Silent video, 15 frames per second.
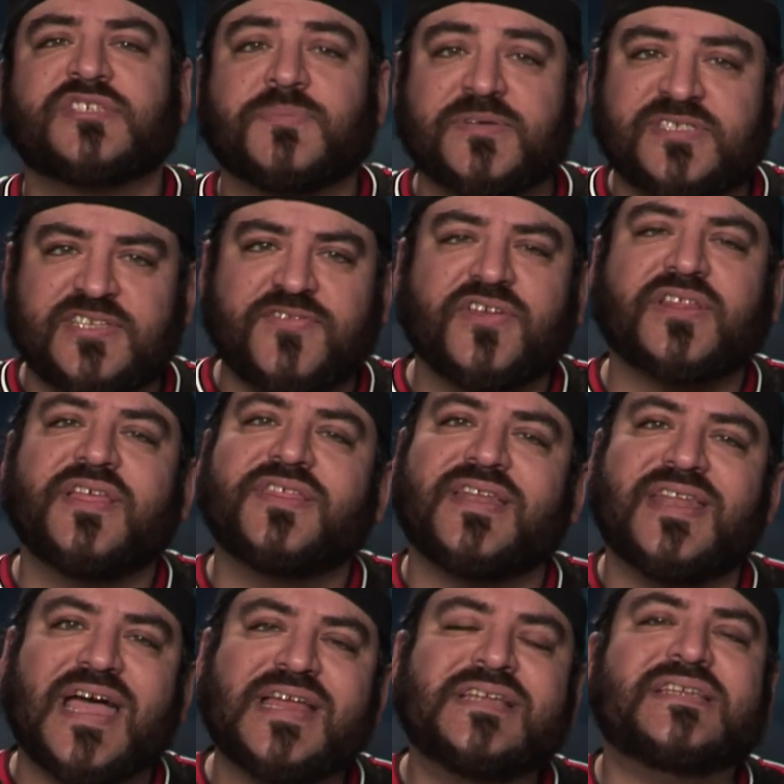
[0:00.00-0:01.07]
specifically
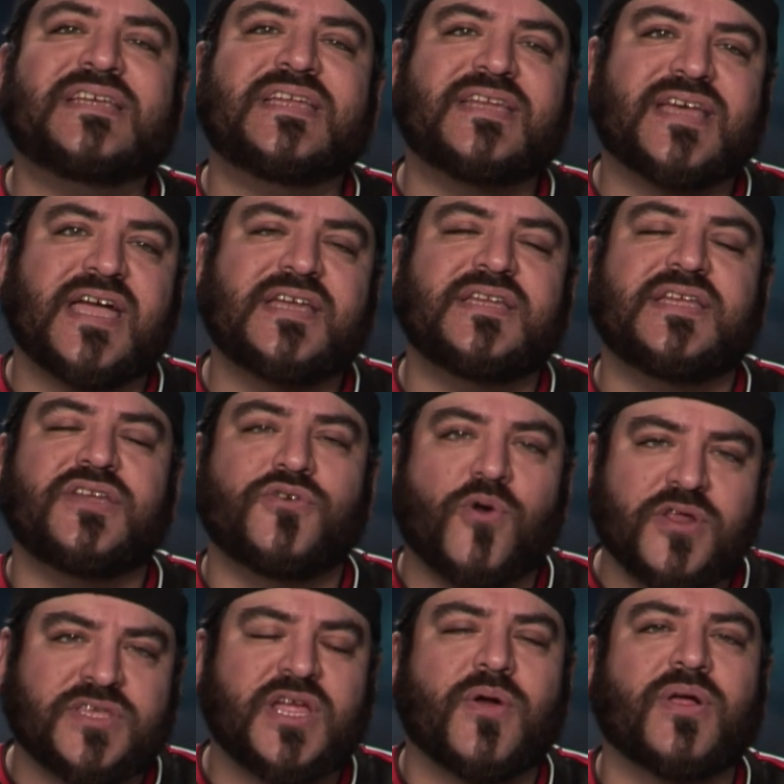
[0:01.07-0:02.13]
the 1990
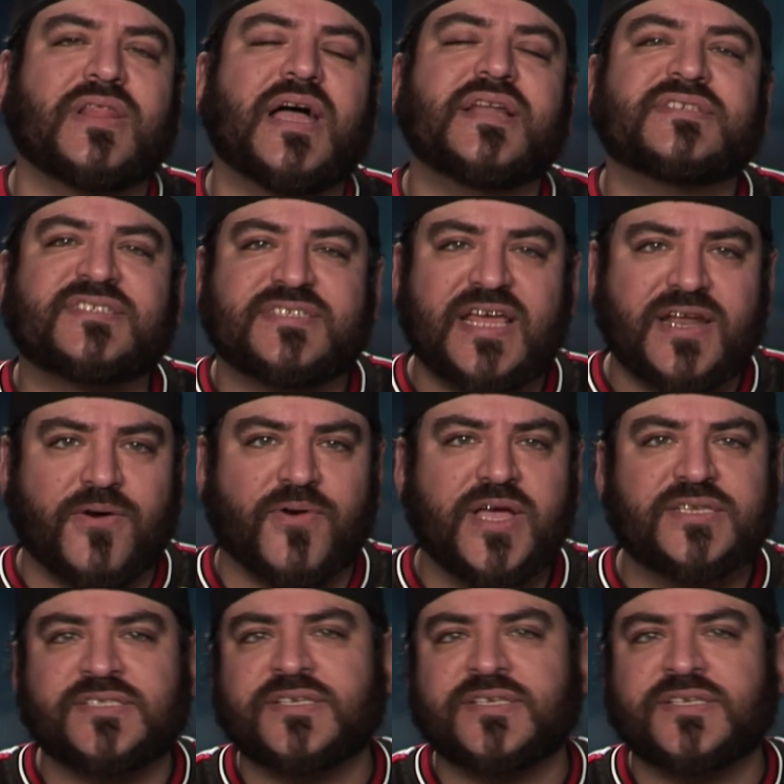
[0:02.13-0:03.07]
North Carolina Senate